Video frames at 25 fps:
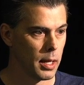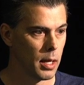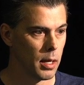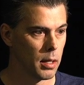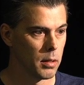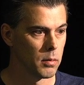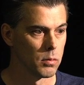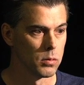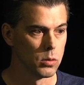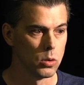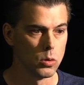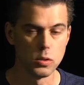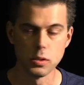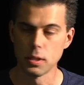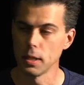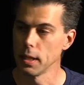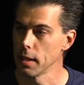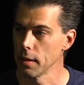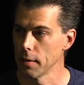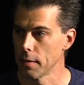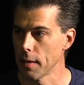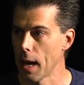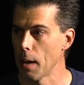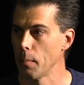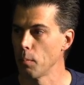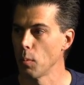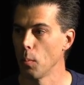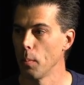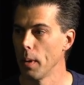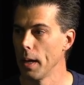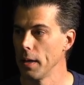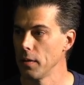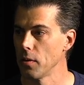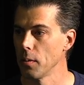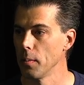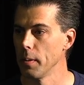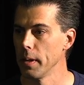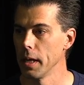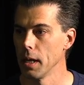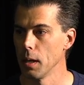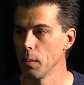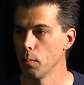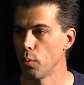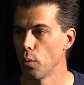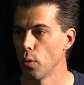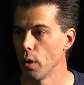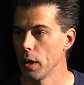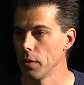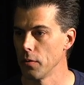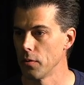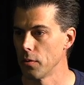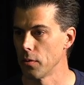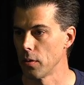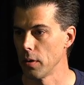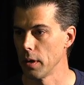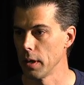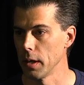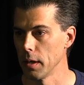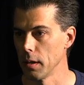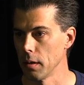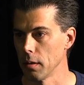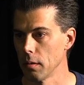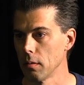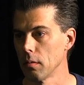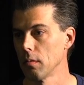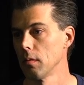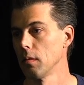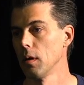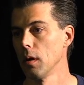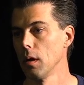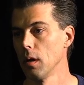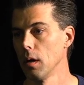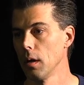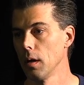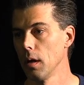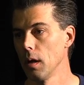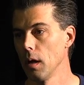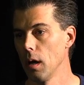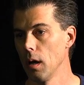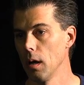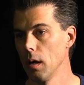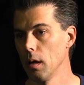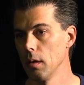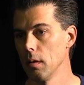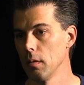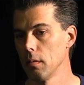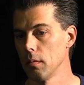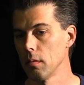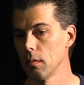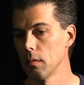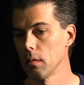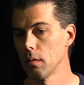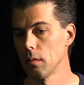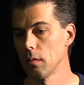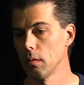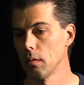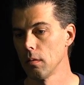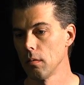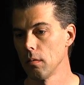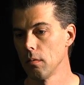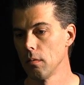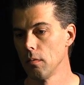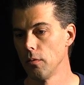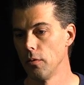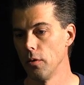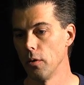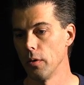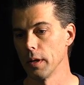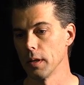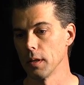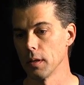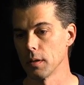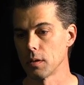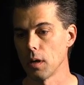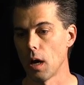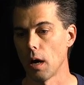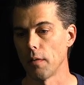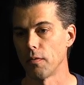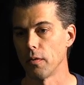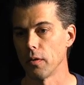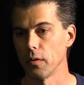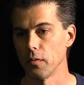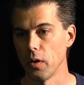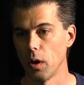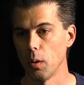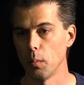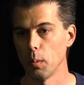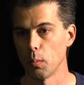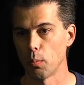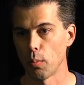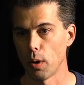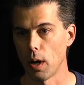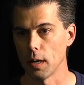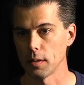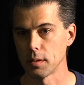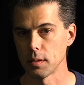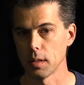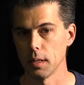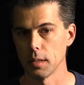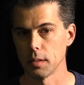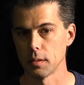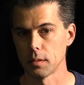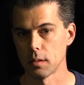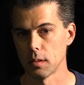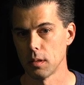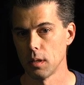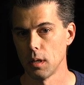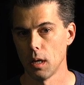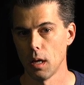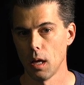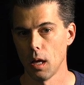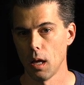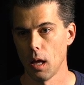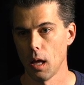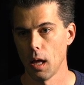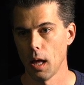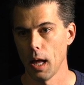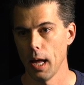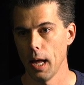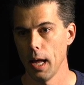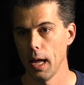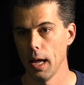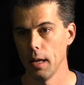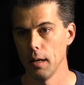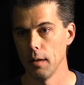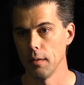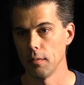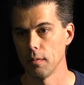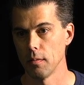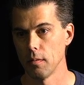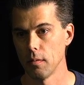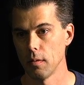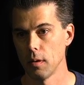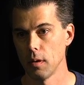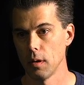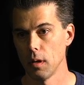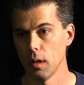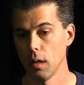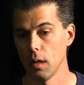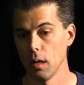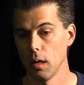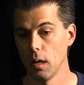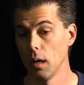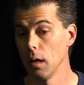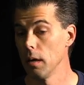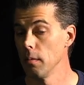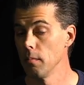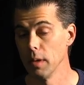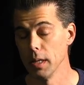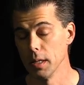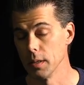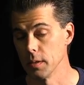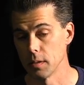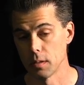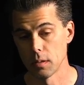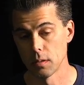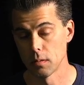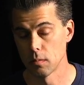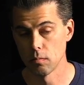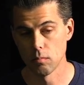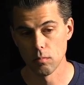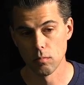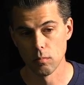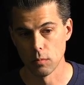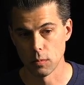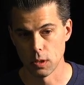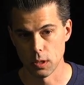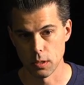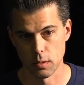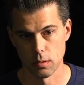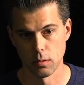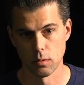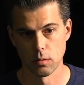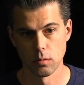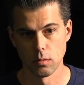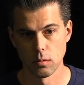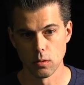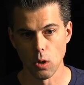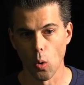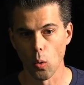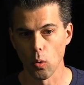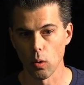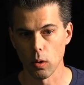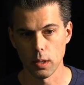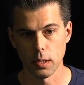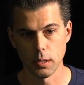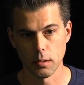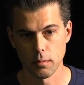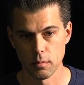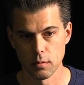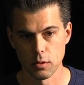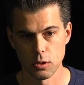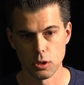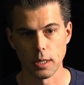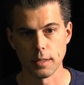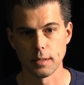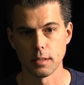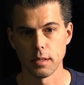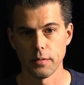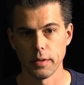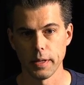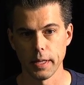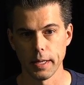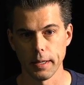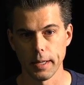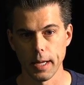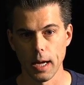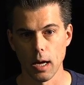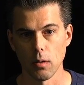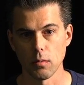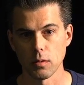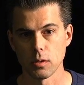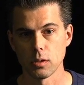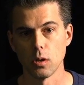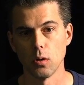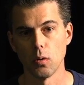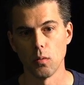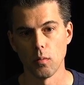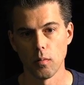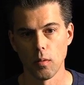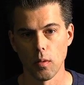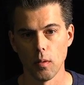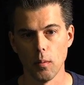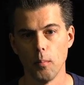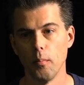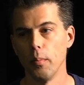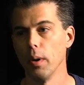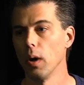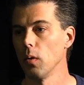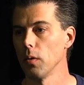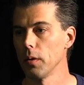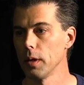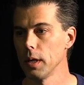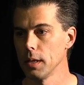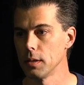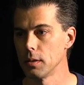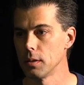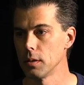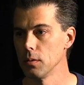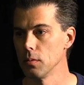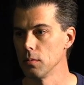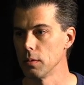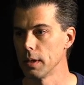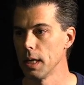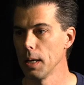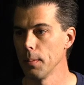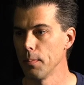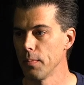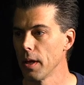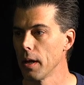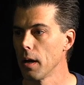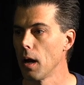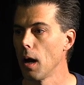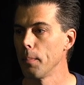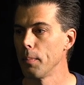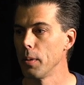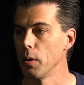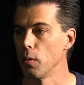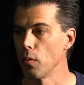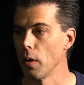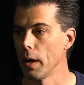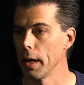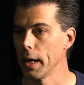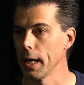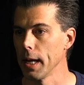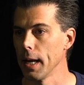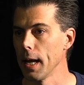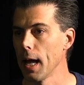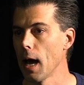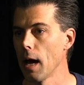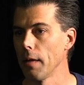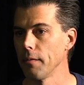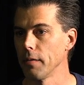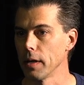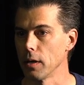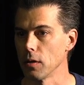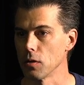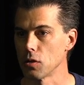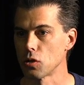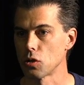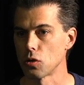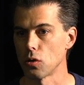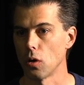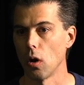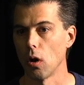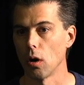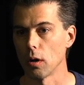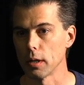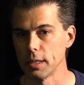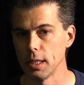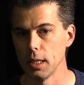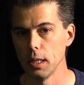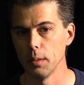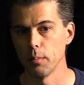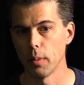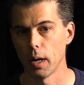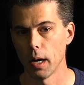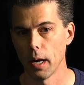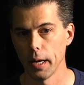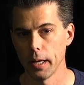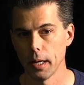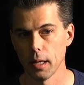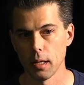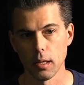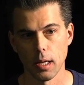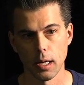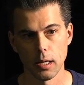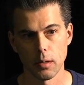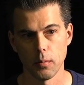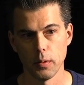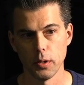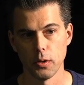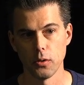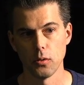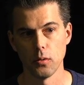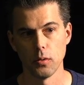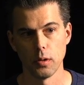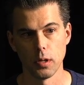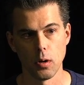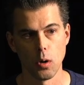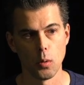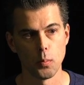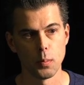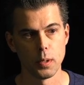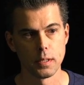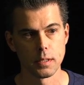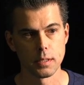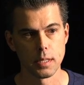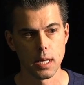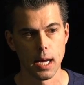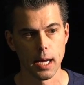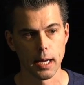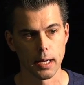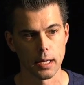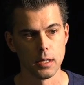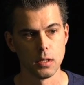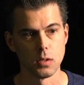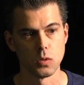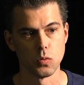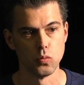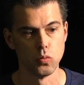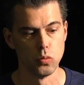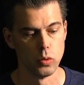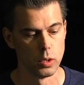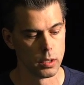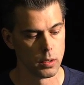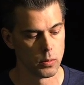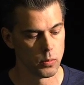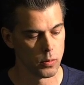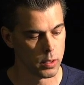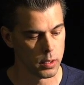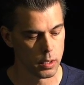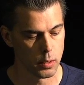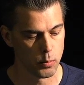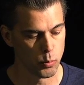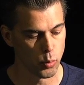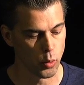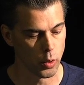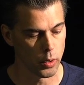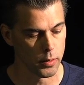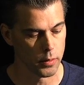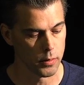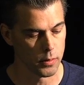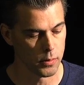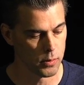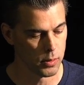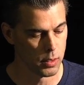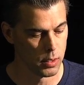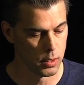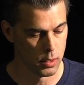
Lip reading: Losing that momentum at any point during the software development process and is just totally shuts everything down. So the ability to keep that up and running and having a strong team behind it, like we do at OpenStack, is really, really important.